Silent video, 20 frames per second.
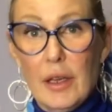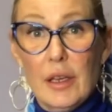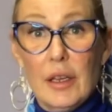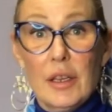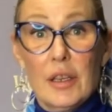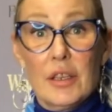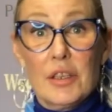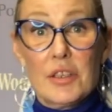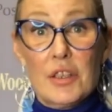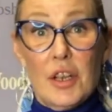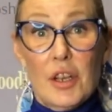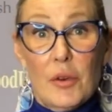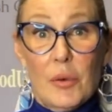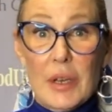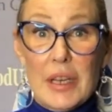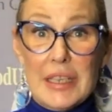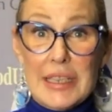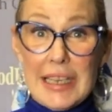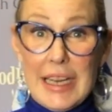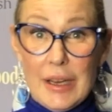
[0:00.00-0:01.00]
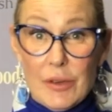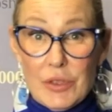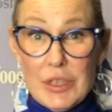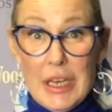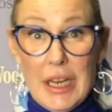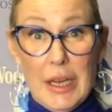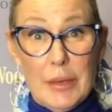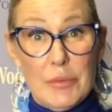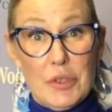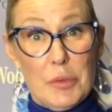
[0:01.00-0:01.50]
So it's now
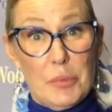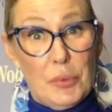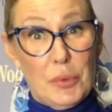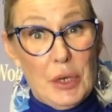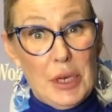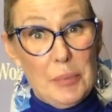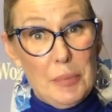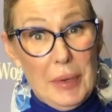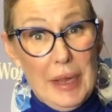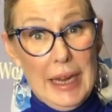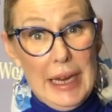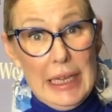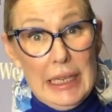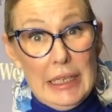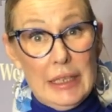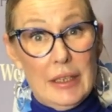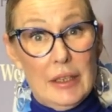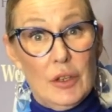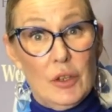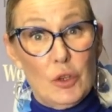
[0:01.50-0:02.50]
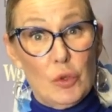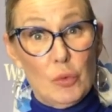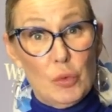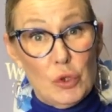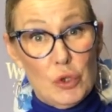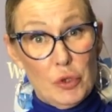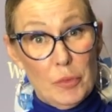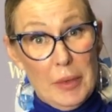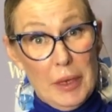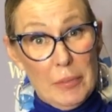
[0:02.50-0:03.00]
time to pre-paint the
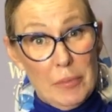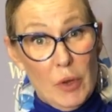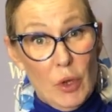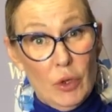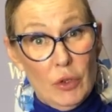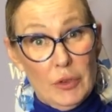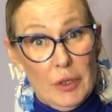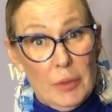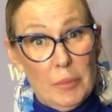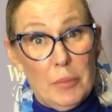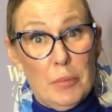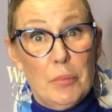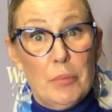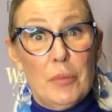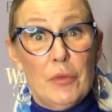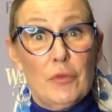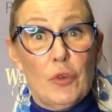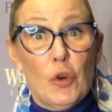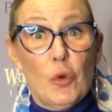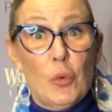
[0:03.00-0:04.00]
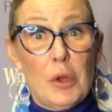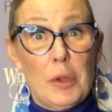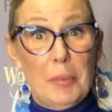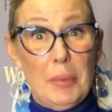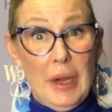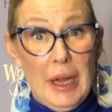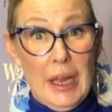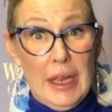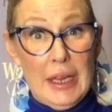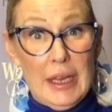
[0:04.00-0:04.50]
WoodUbend moulding before we
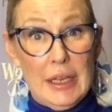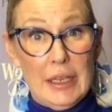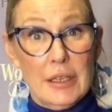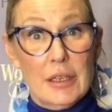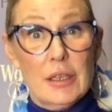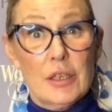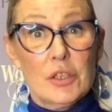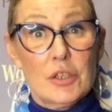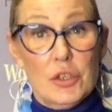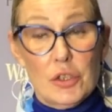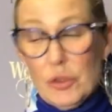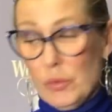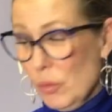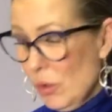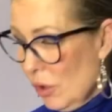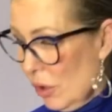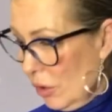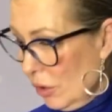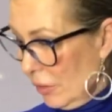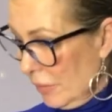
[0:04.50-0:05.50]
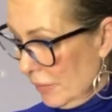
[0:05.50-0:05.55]
apply it to the wall.